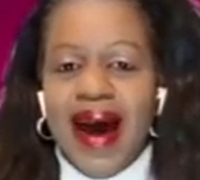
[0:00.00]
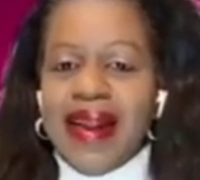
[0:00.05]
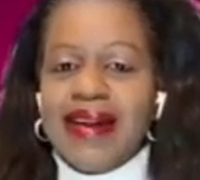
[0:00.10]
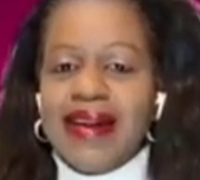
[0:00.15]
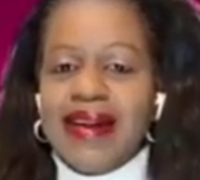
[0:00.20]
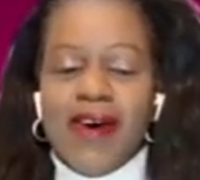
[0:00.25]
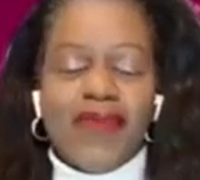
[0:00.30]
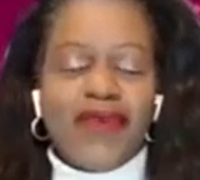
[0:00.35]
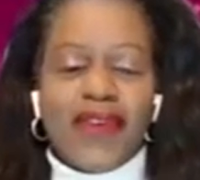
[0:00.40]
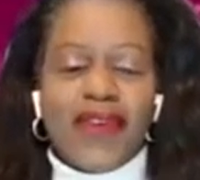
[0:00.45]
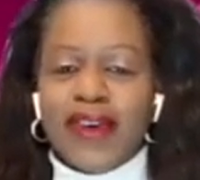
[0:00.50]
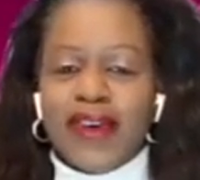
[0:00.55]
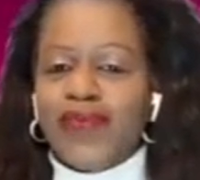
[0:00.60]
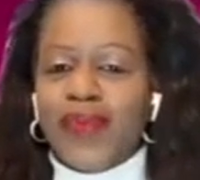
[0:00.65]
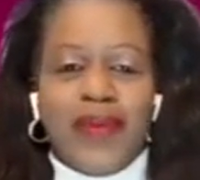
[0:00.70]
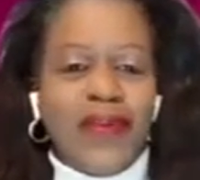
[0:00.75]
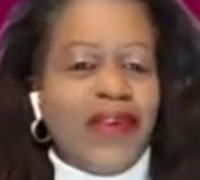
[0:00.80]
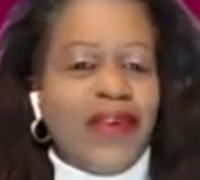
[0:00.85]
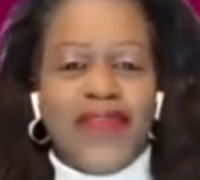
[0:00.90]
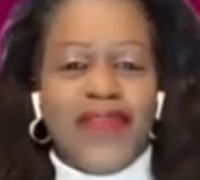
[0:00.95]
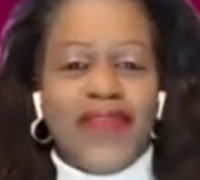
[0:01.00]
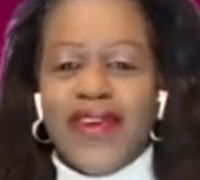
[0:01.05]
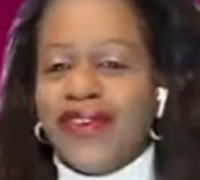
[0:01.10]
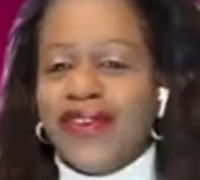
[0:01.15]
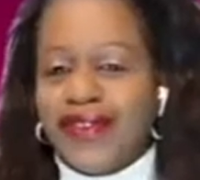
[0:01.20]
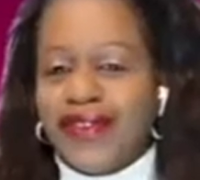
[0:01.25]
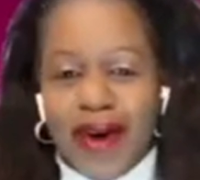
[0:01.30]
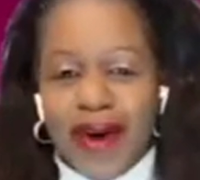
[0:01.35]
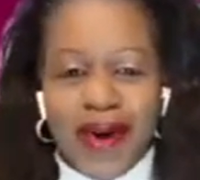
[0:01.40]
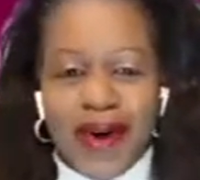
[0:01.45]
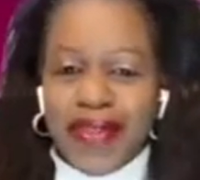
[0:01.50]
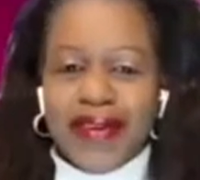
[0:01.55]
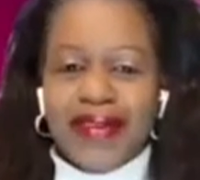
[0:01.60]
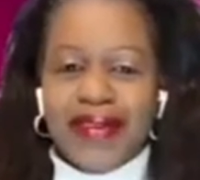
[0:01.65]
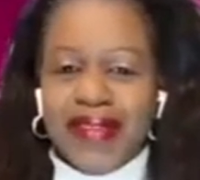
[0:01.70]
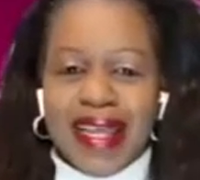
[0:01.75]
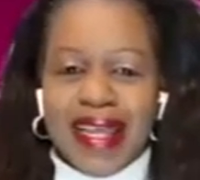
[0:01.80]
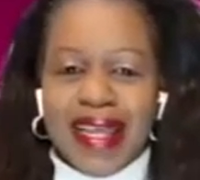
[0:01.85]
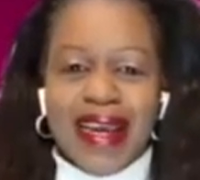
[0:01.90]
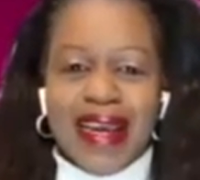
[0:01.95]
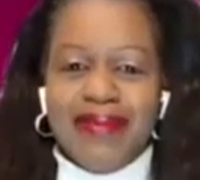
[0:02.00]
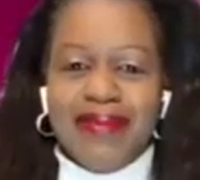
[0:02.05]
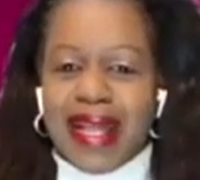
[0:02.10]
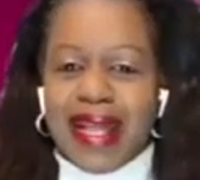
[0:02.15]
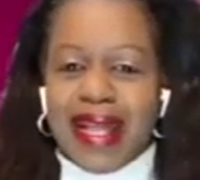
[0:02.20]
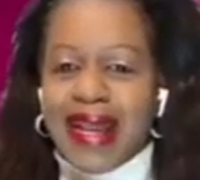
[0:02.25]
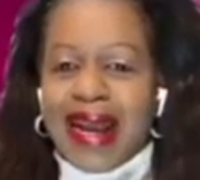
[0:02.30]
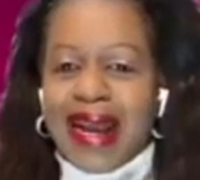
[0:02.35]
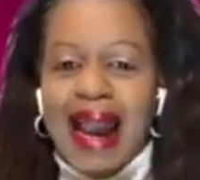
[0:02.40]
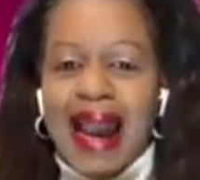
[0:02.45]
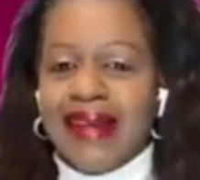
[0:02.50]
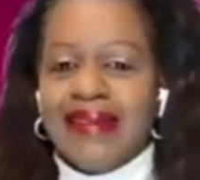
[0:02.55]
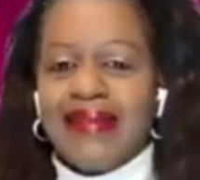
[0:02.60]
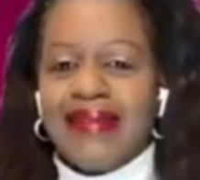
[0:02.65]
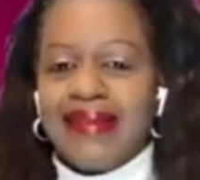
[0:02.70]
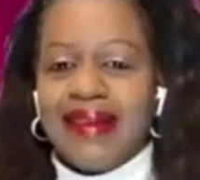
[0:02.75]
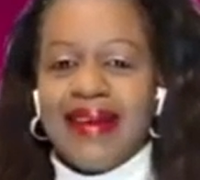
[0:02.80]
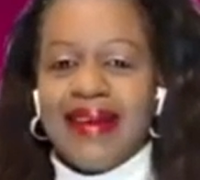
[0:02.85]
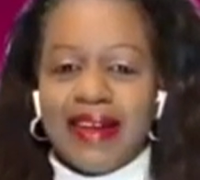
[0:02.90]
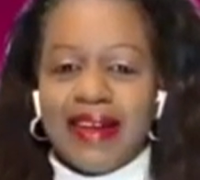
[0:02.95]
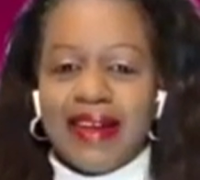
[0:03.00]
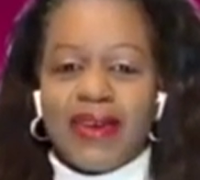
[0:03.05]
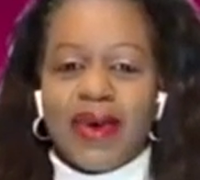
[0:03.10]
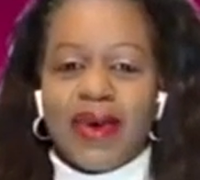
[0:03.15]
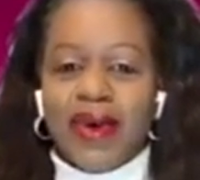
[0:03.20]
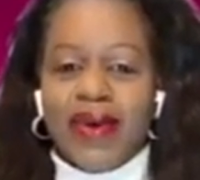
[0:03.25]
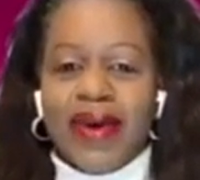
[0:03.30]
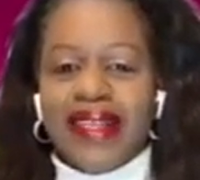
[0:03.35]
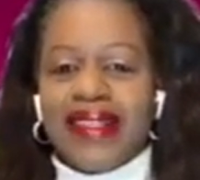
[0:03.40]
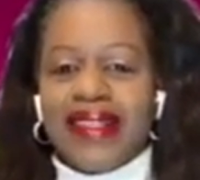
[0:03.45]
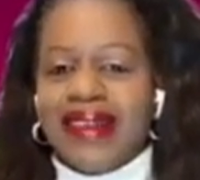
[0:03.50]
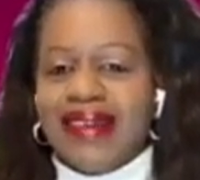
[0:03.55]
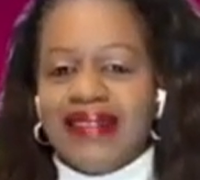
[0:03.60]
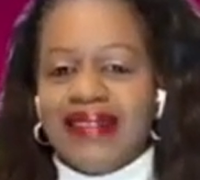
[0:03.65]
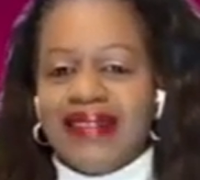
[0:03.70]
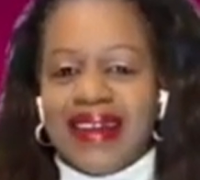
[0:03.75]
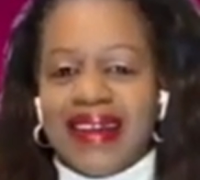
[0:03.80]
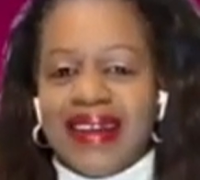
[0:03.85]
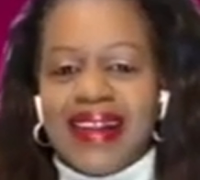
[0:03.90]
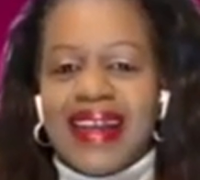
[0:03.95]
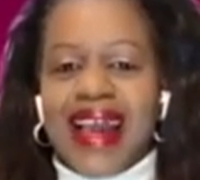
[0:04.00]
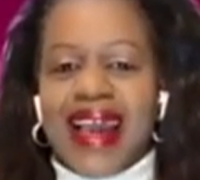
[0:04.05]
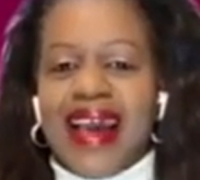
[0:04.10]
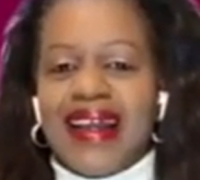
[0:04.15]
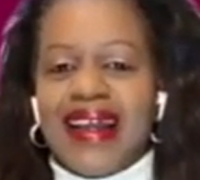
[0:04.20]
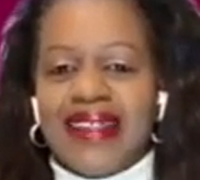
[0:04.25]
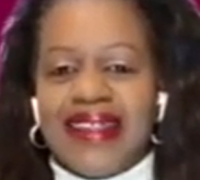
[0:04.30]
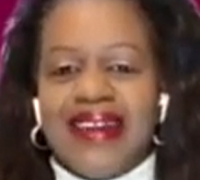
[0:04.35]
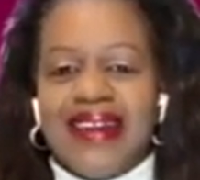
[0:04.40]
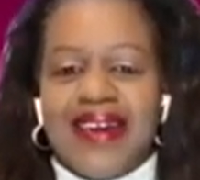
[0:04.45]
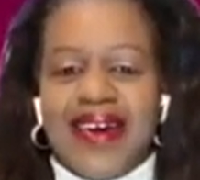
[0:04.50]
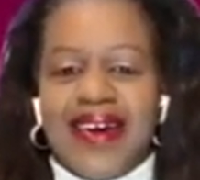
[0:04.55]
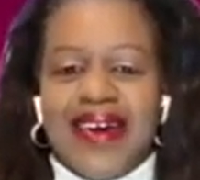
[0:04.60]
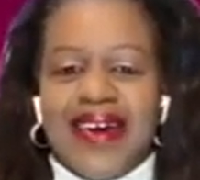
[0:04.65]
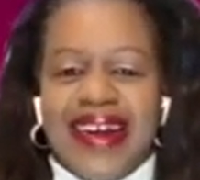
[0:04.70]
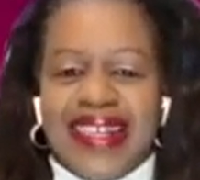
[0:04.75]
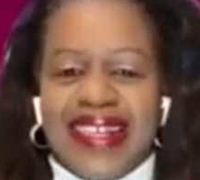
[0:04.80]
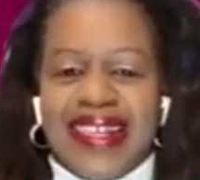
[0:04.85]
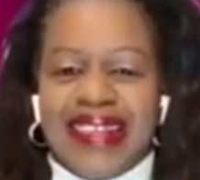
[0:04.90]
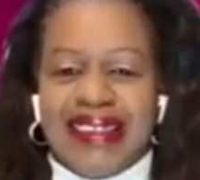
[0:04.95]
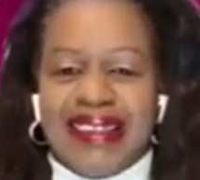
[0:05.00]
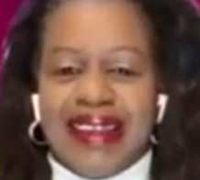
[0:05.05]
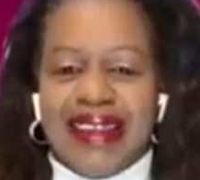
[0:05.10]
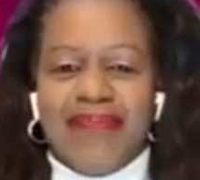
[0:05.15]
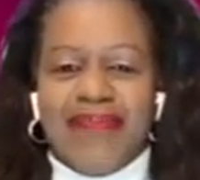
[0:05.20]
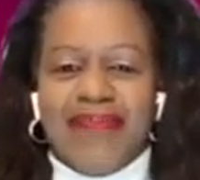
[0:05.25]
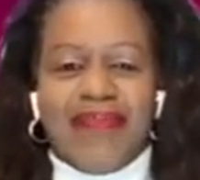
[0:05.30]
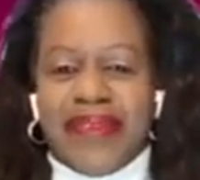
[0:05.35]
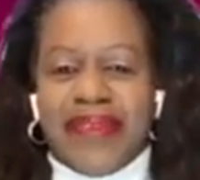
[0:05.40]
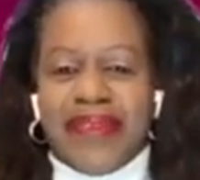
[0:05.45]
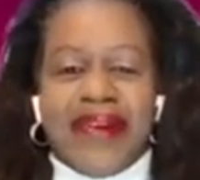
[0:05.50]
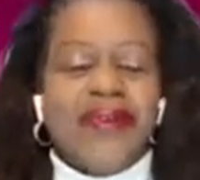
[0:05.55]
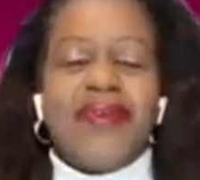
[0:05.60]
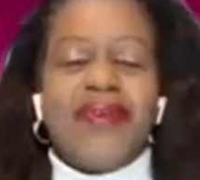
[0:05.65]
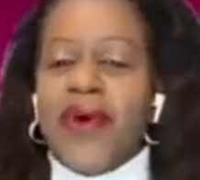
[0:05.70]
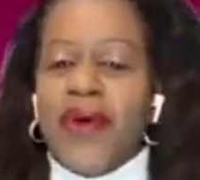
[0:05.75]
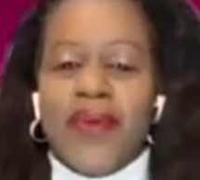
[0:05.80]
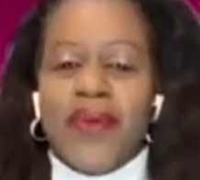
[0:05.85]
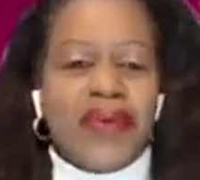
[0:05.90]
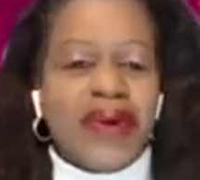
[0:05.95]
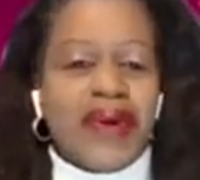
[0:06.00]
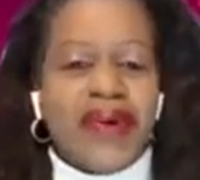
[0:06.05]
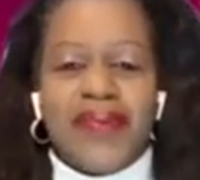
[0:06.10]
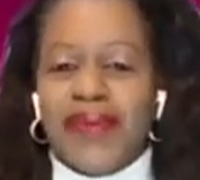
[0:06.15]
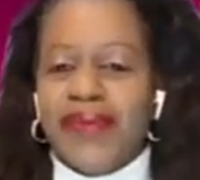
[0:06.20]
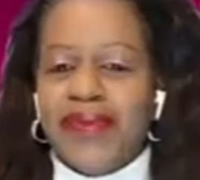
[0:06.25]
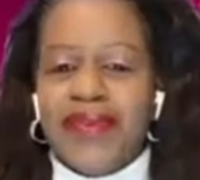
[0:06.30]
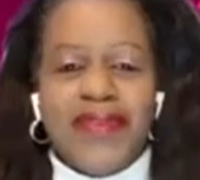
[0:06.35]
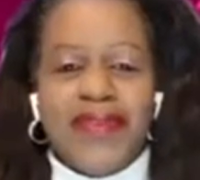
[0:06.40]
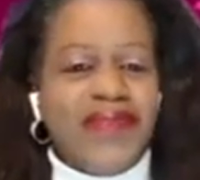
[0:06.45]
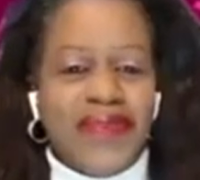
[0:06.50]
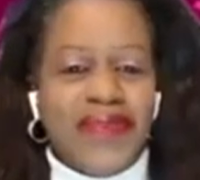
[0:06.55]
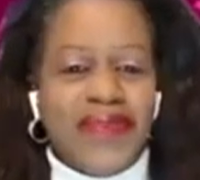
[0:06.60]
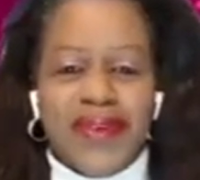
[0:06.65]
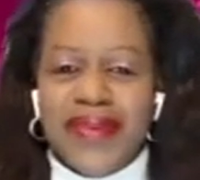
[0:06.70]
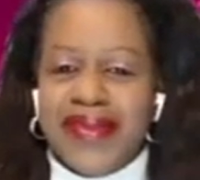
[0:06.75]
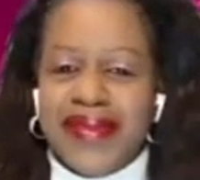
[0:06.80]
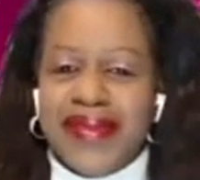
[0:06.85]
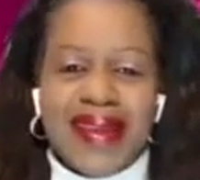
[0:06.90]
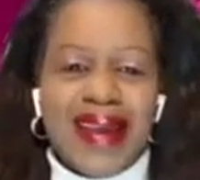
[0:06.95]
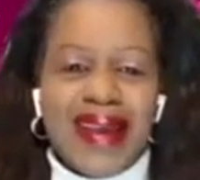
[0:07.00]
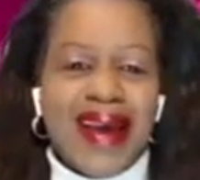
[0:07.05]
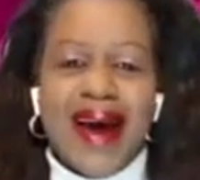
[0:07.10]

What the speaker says: And of course, we refuse all those names like icing decorators and cake decorators and pretty, no, we refuse.